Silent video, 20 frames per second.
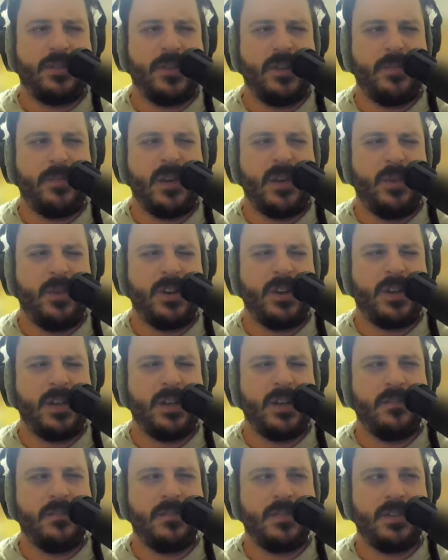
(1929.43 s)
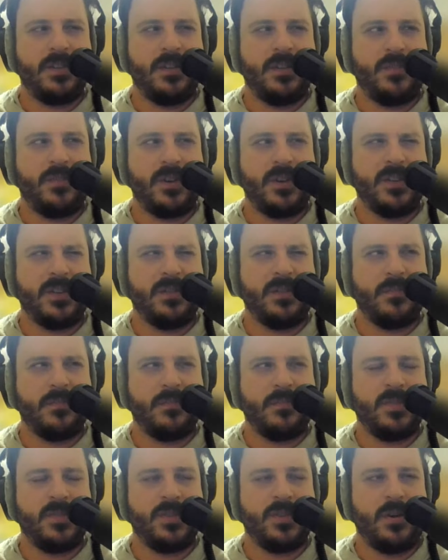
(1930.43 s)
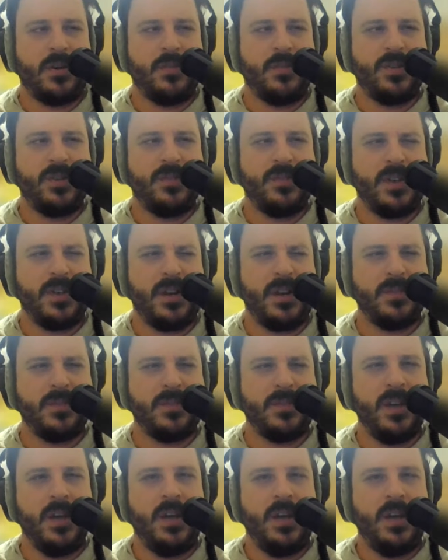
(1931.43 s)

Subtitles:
I hit my 1 key instead of pressing star a bunch of times.